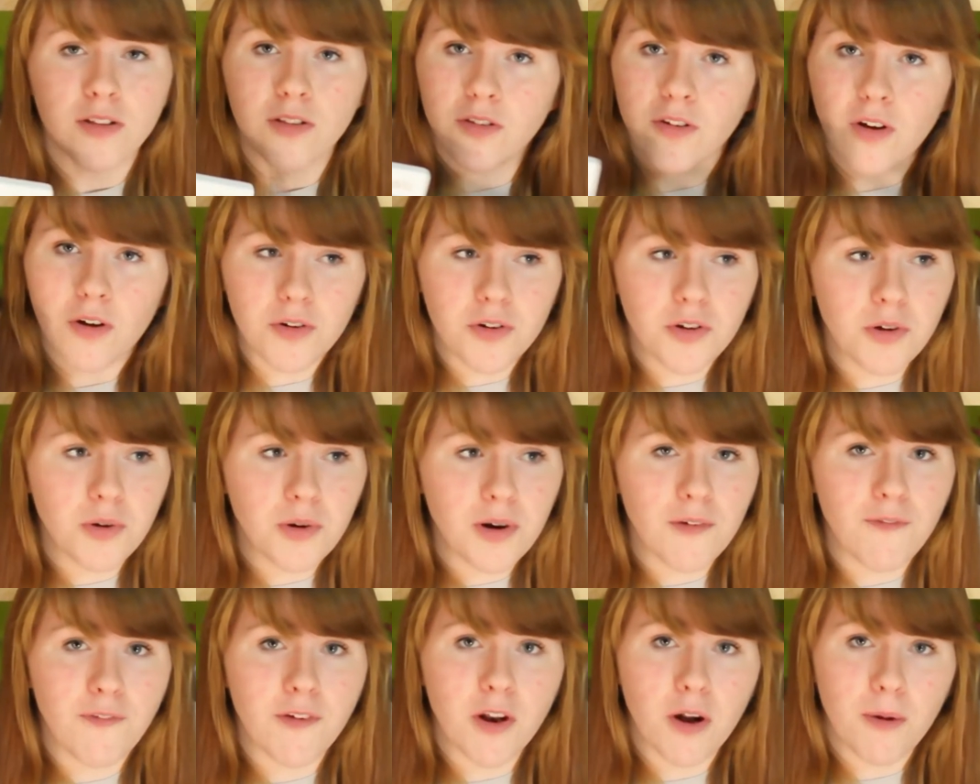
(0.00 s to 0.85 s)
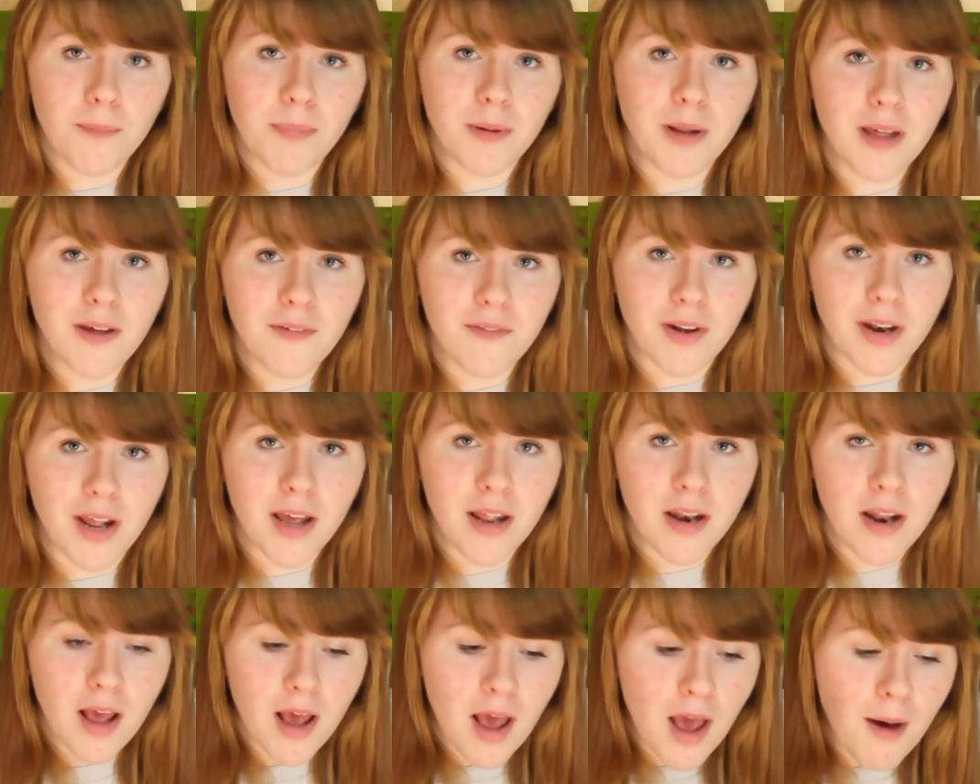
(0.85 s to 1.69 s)
Don't do it if you don't believe in
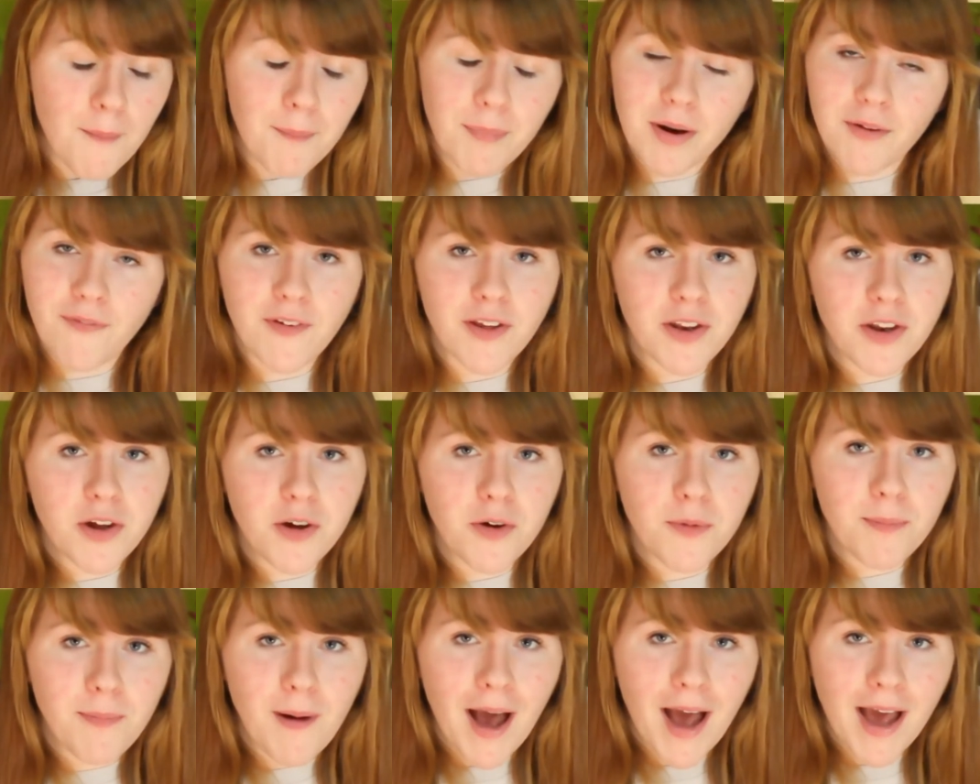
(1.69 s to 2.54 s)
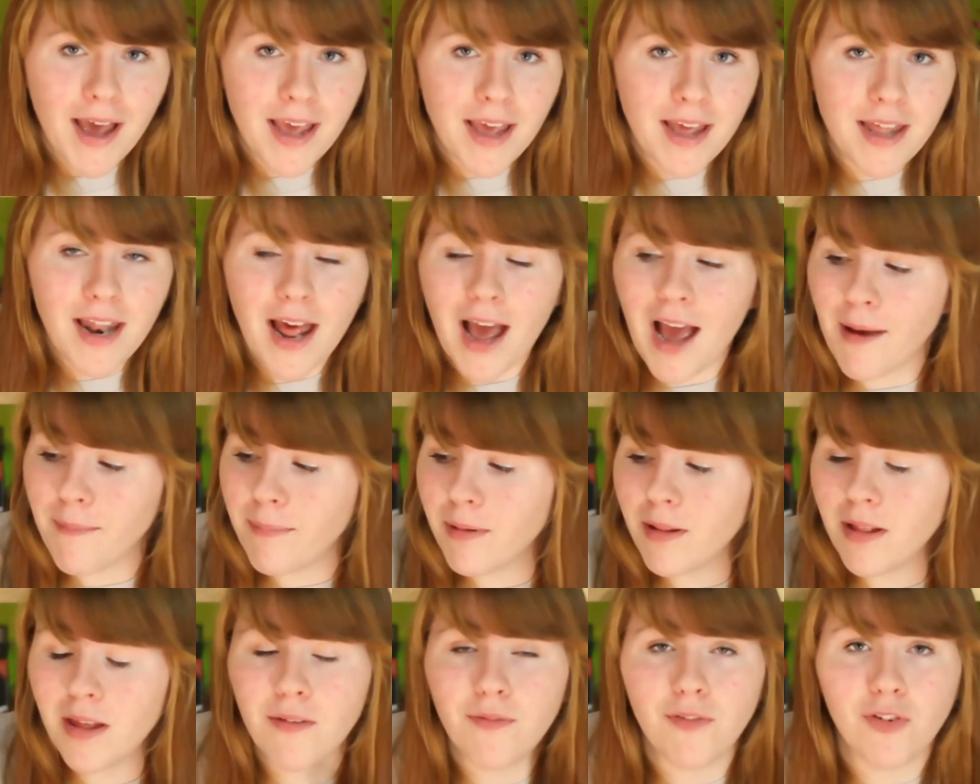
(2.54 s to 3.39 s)
it. But if you do buy it, I
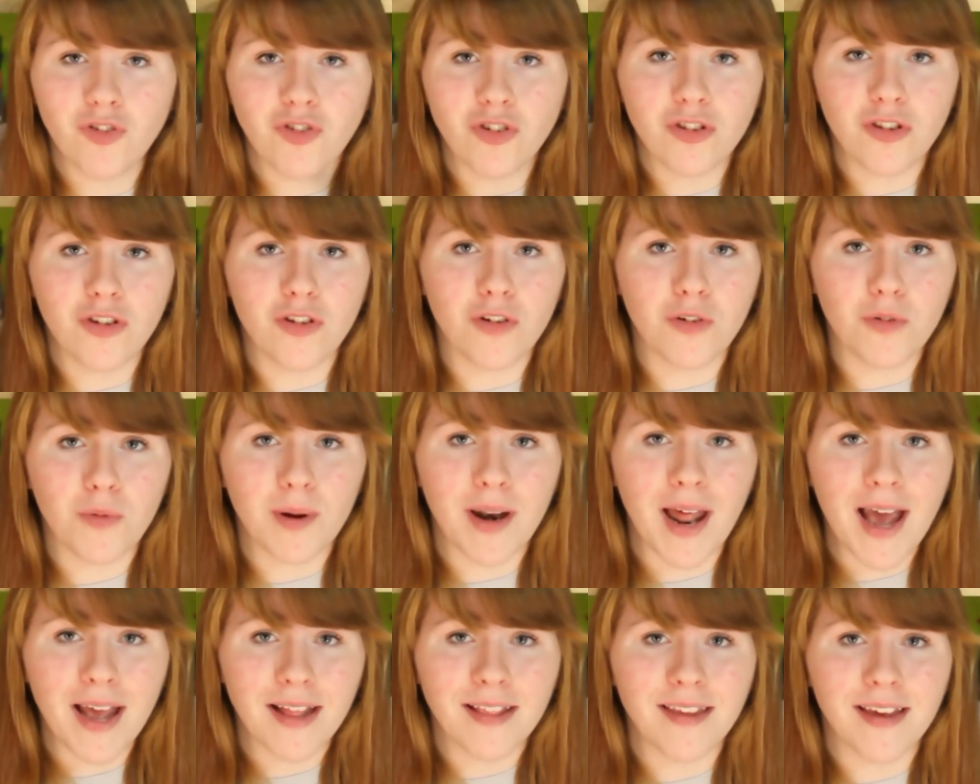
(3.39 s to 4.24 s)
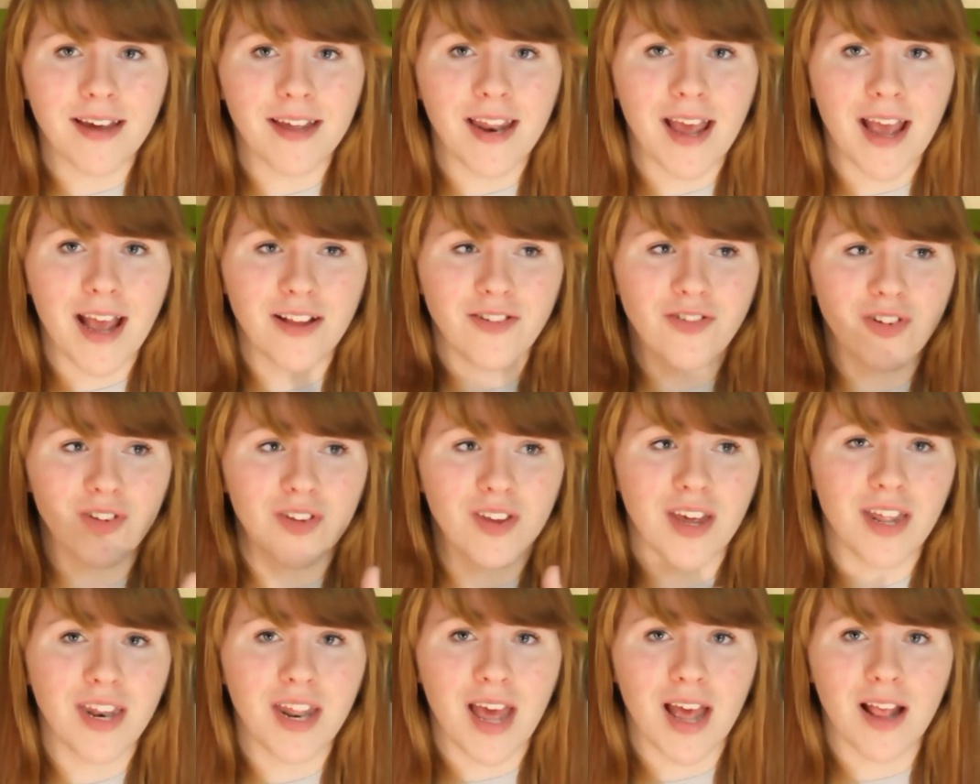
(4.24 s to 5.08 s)
believe you should do what I did and just
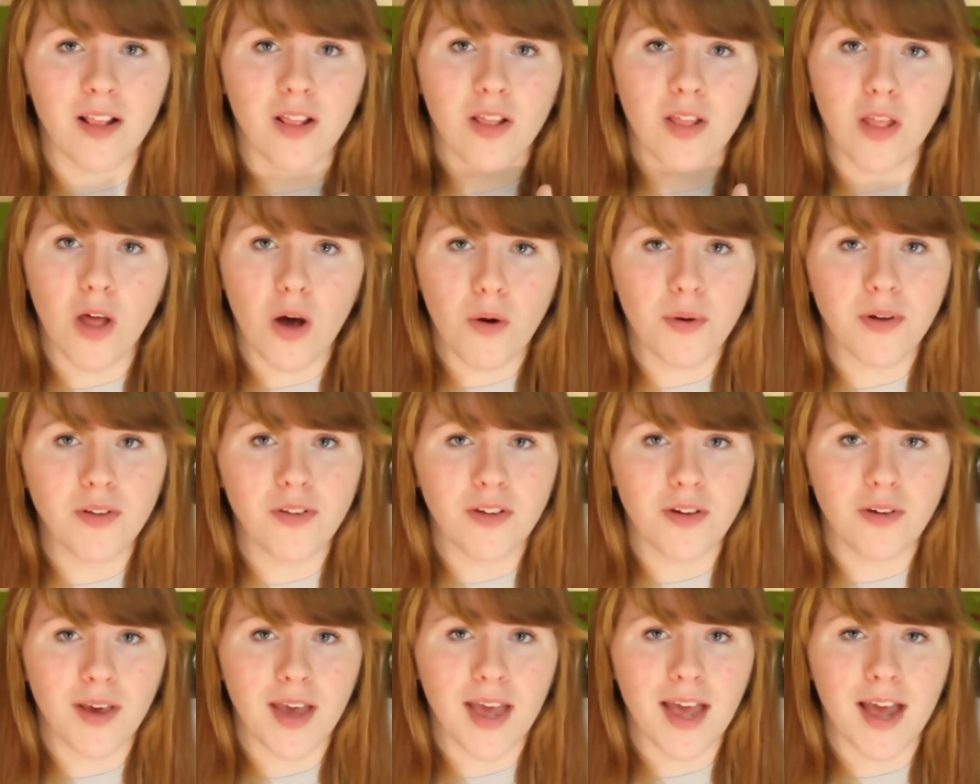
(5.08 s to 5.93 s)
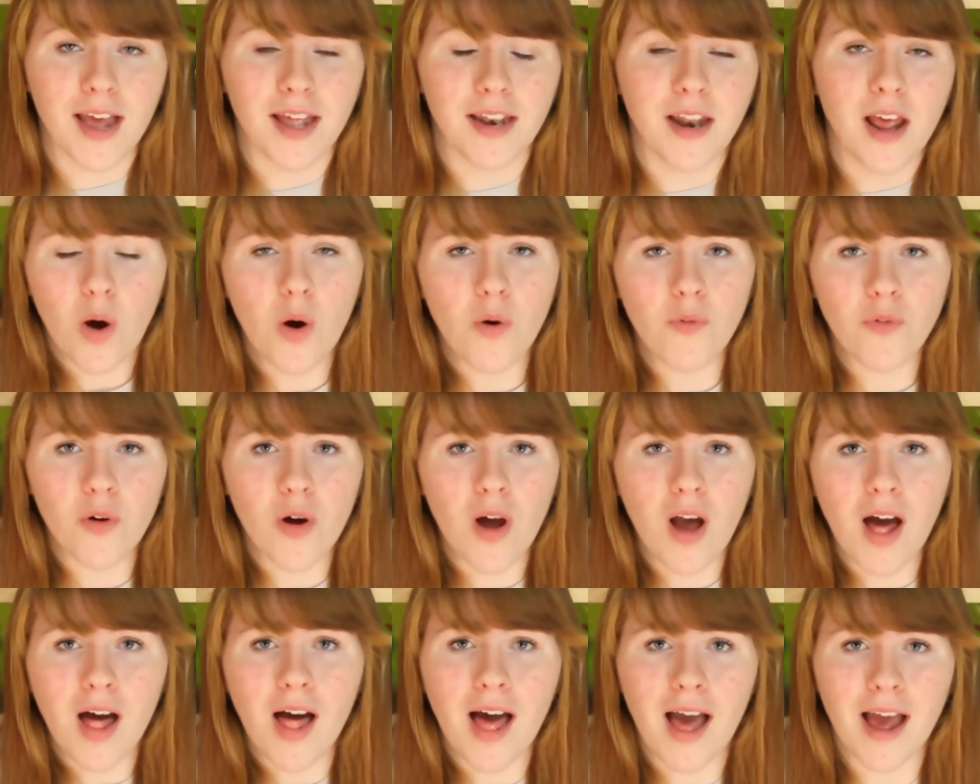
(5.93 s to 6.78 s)
get it as low as you can.
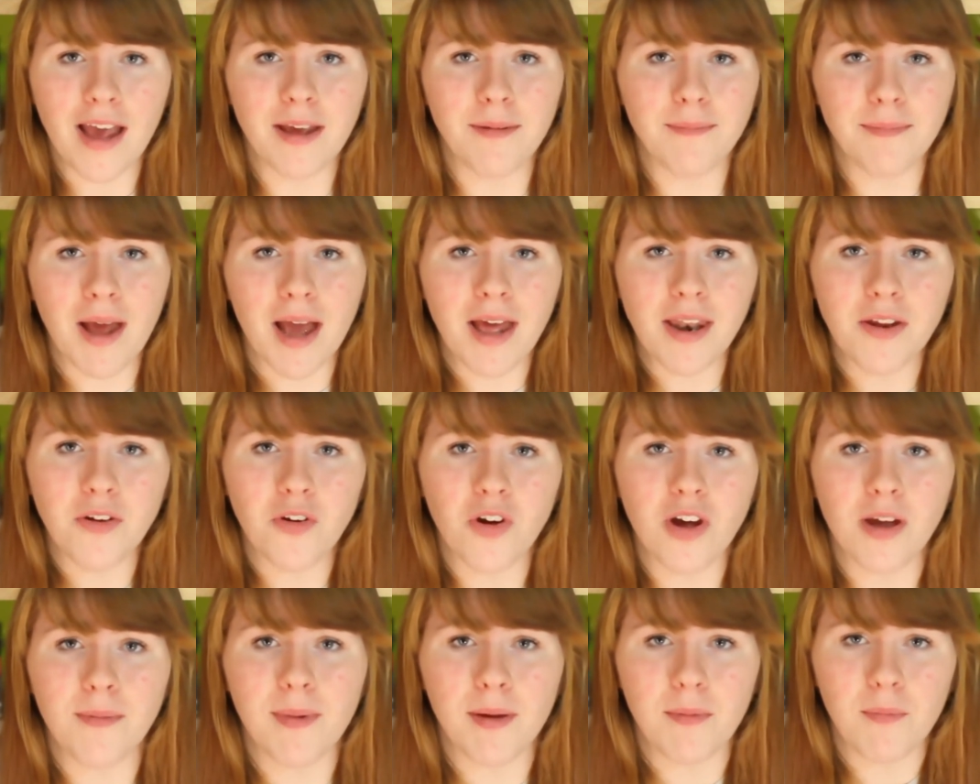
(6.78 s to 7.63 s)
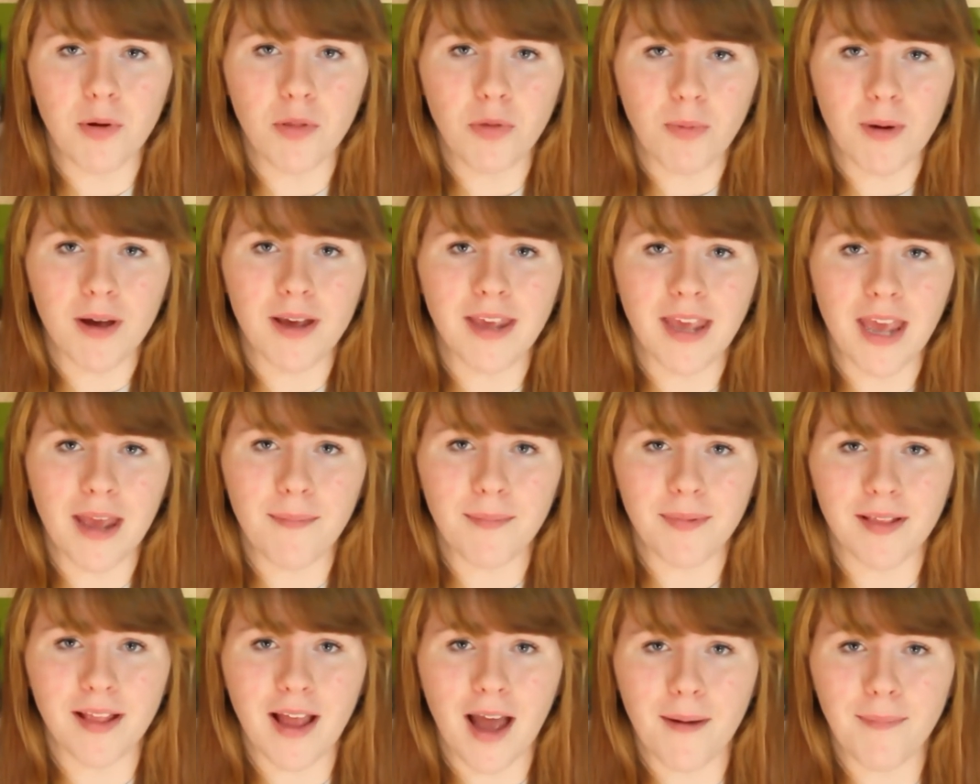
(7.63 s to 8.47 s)
Overall, I am not in agreement with what
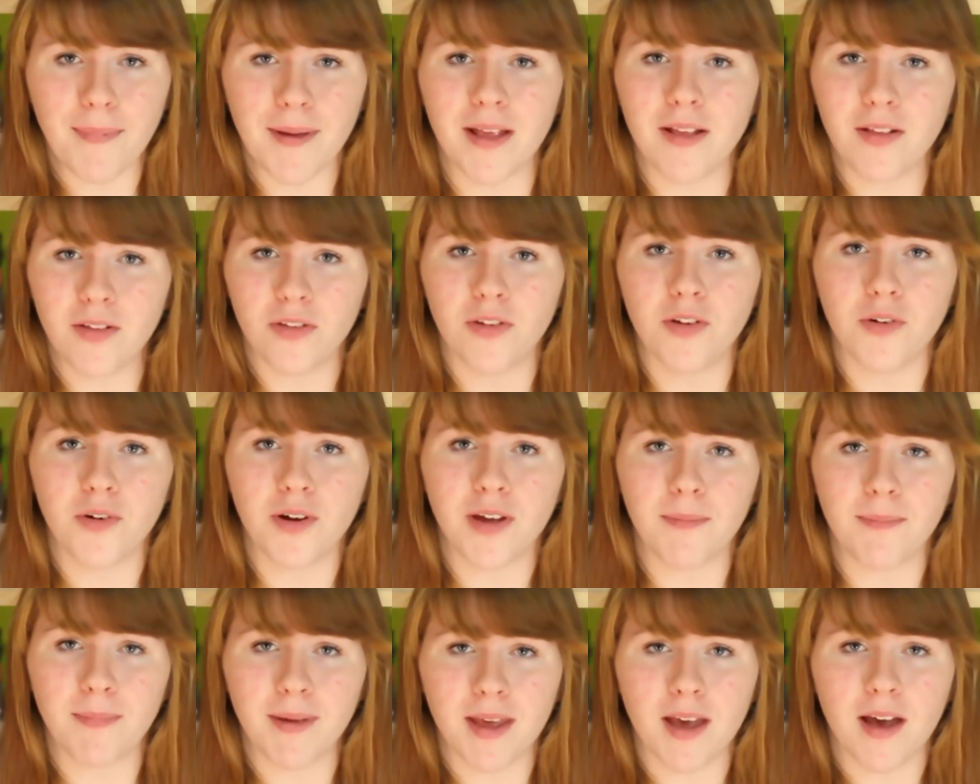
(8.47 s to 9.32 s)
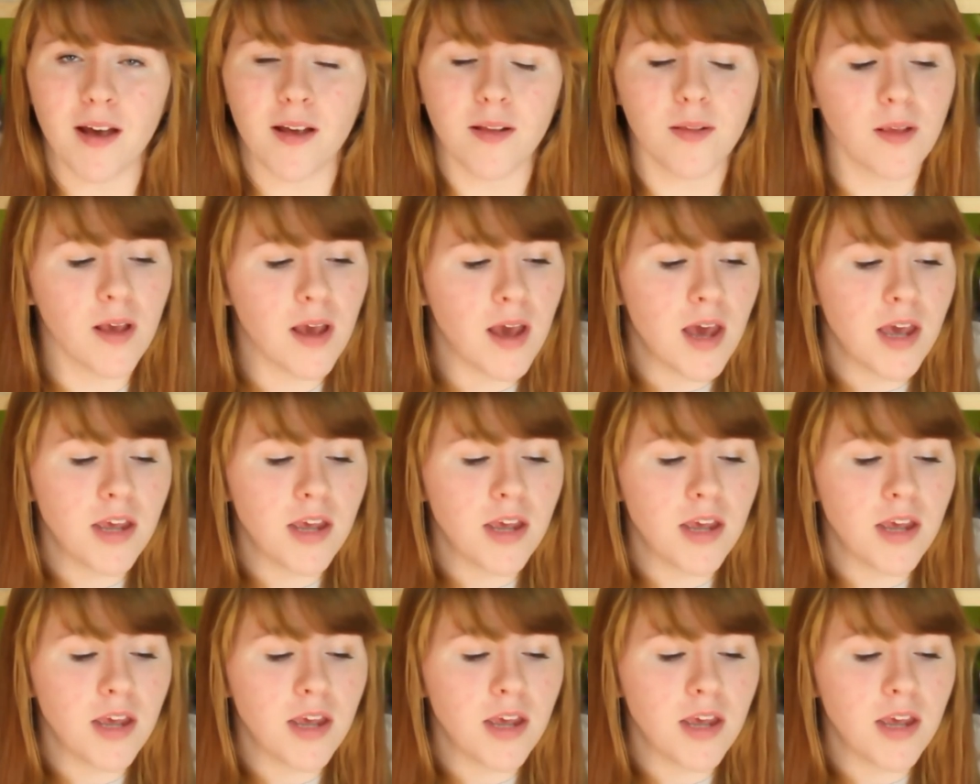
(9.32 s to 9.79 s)
GameStop is doing, because